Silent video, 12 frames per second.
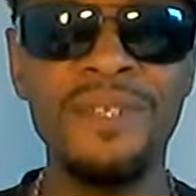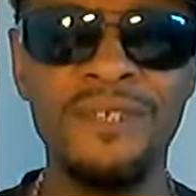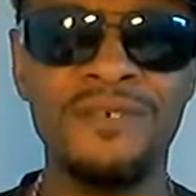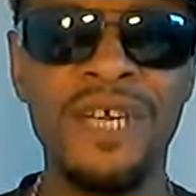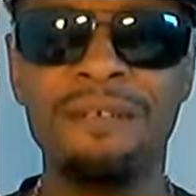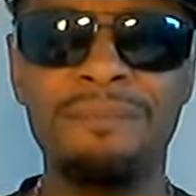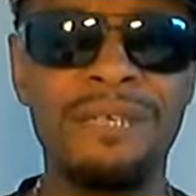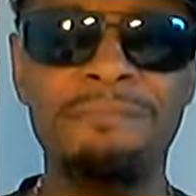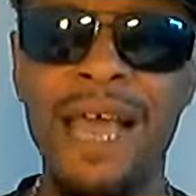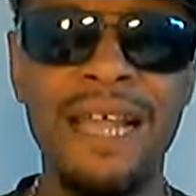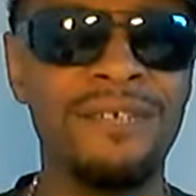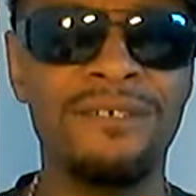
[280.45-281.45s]
trying to be the
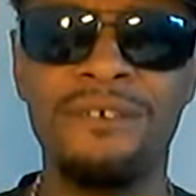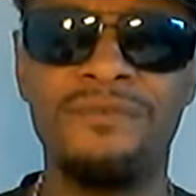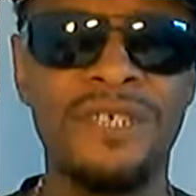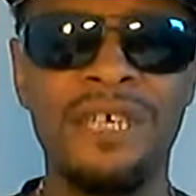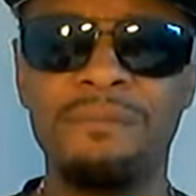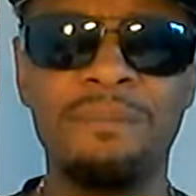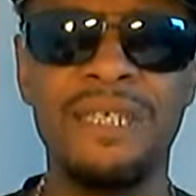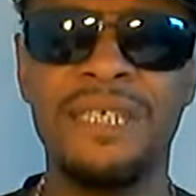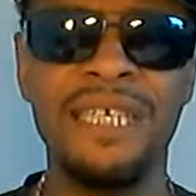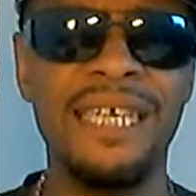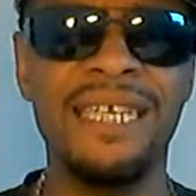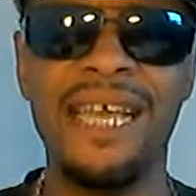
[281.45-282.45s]
mandatory for
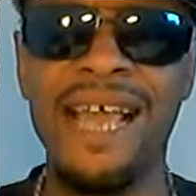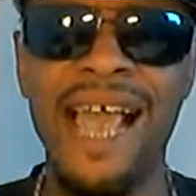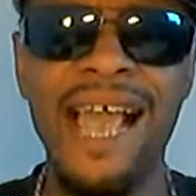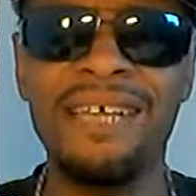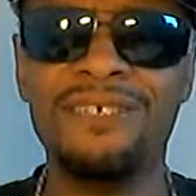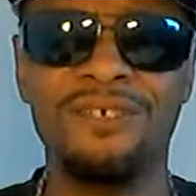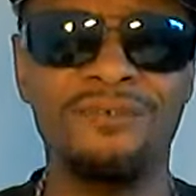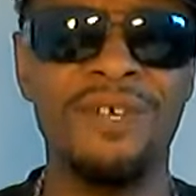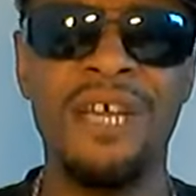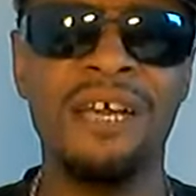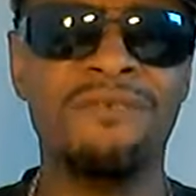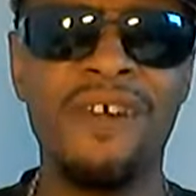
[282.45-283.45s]
WBC. And they asked you
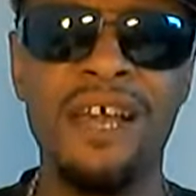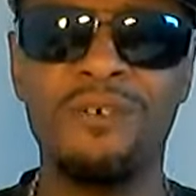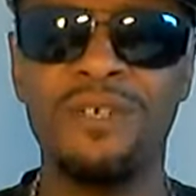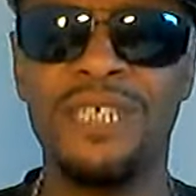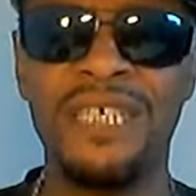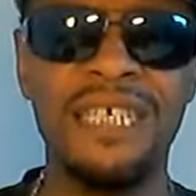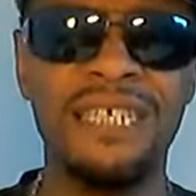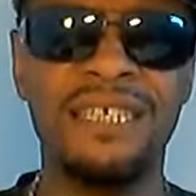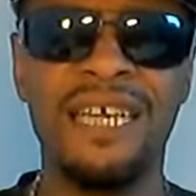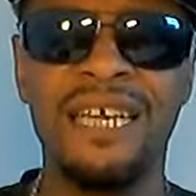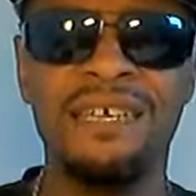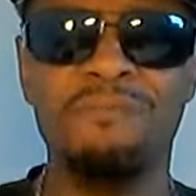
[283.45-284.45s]
to fight Ortiz
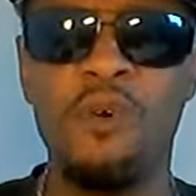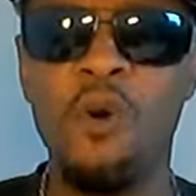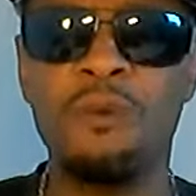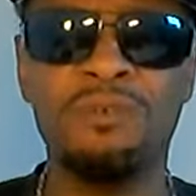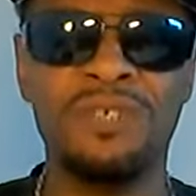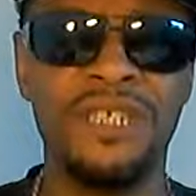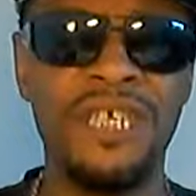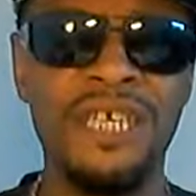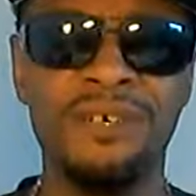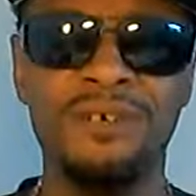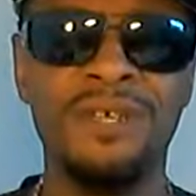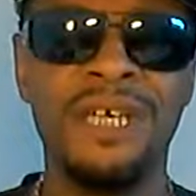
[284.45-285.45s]
or
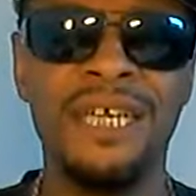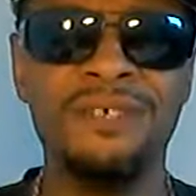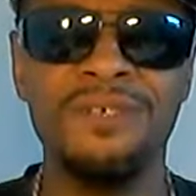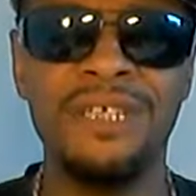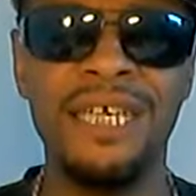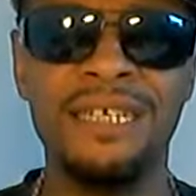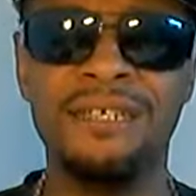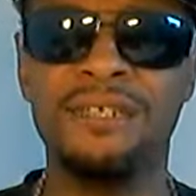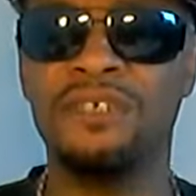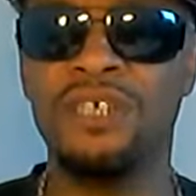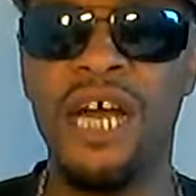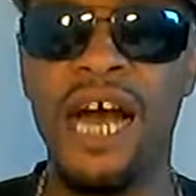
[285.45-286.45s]
Brazil. And you
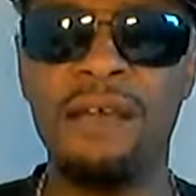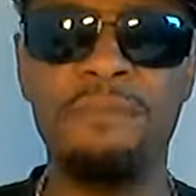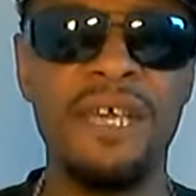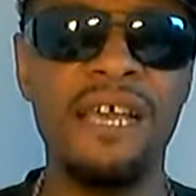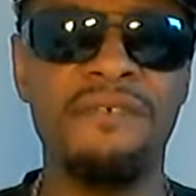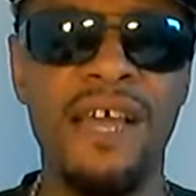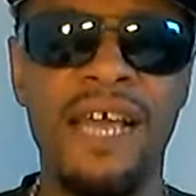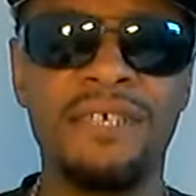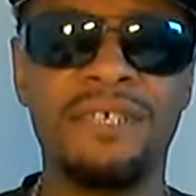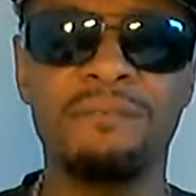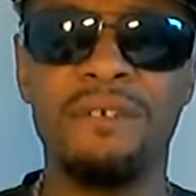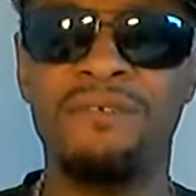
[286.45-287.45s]
didn't. Then the IBF
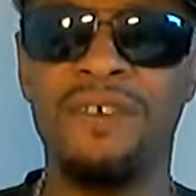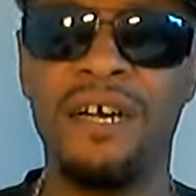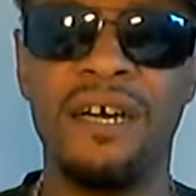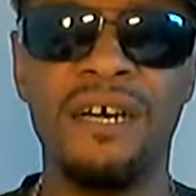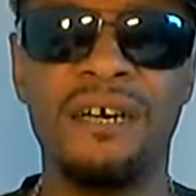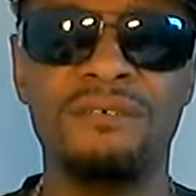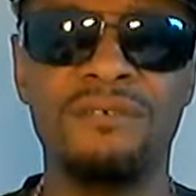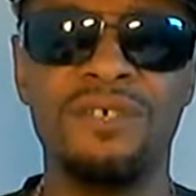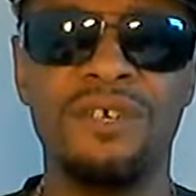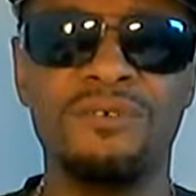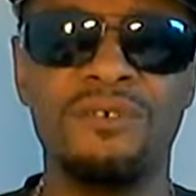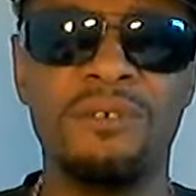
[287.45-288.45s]
asked them,
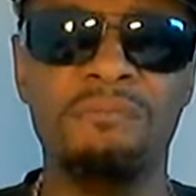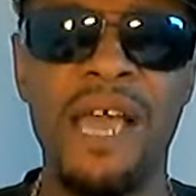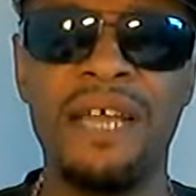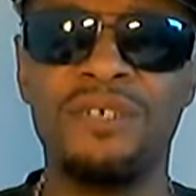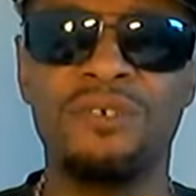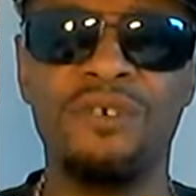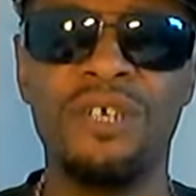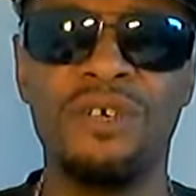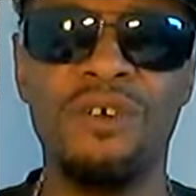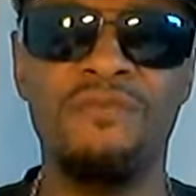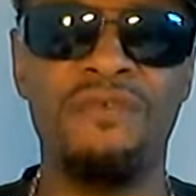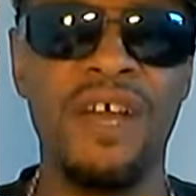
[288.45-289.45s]
you're the mandatory to
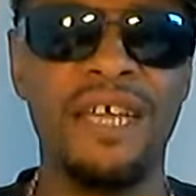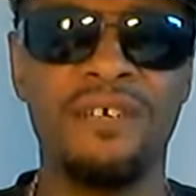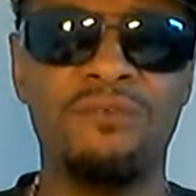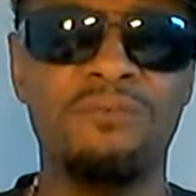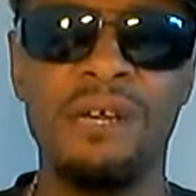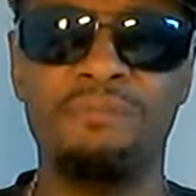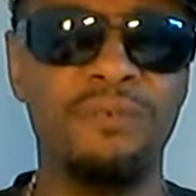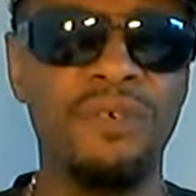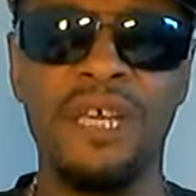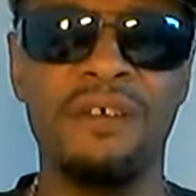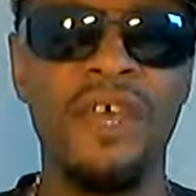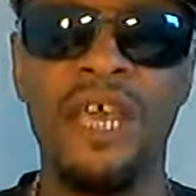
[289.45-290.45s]
go fight Reb
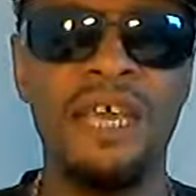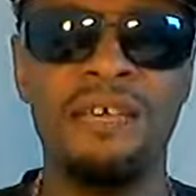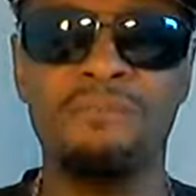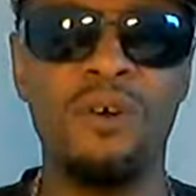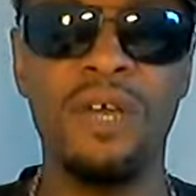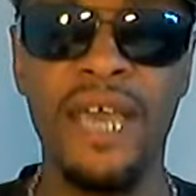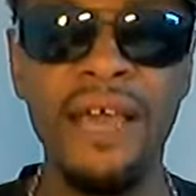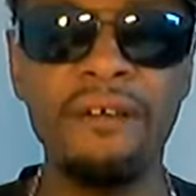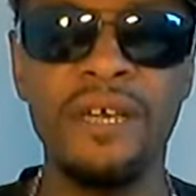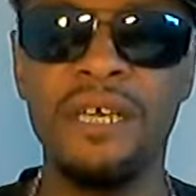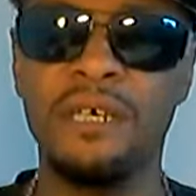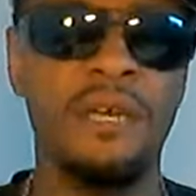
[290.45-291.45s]
Hulev in
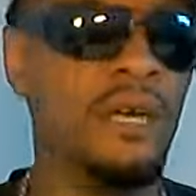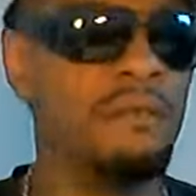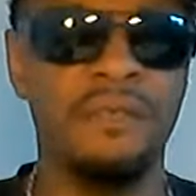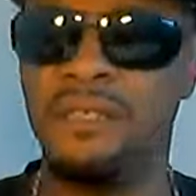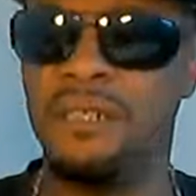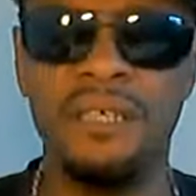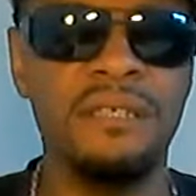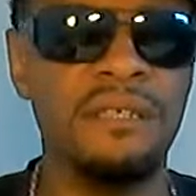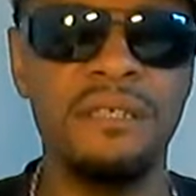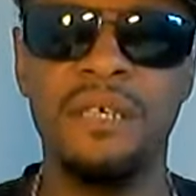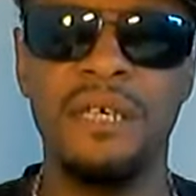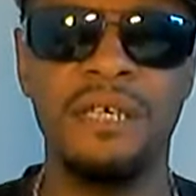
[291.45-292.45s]
Bulgaria. But you
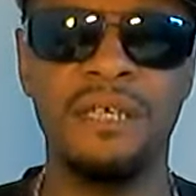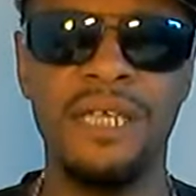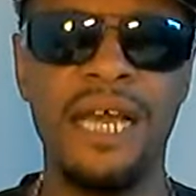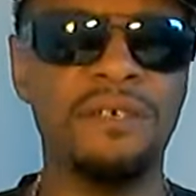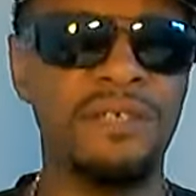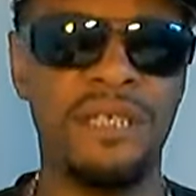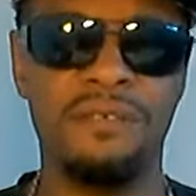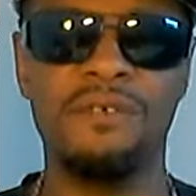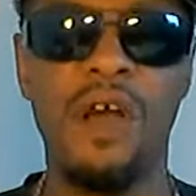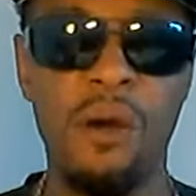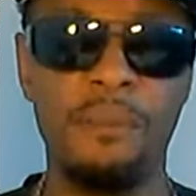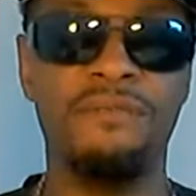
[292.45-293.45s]
didn't. And now sitting
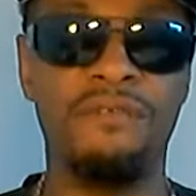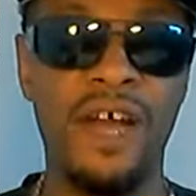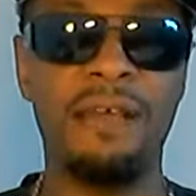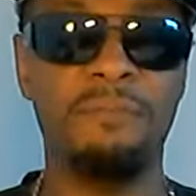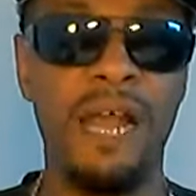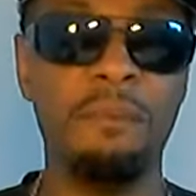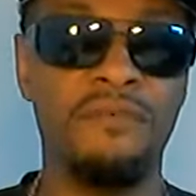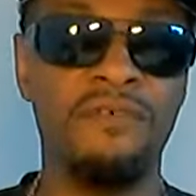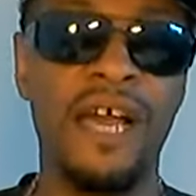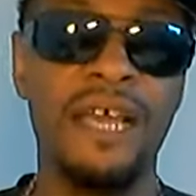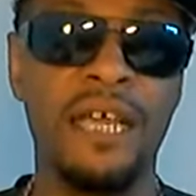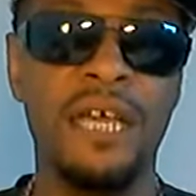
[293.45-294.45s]
there, I'm going to
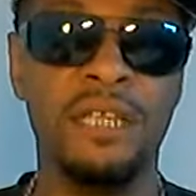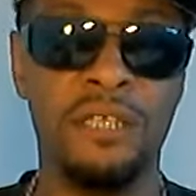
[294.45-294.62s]
fight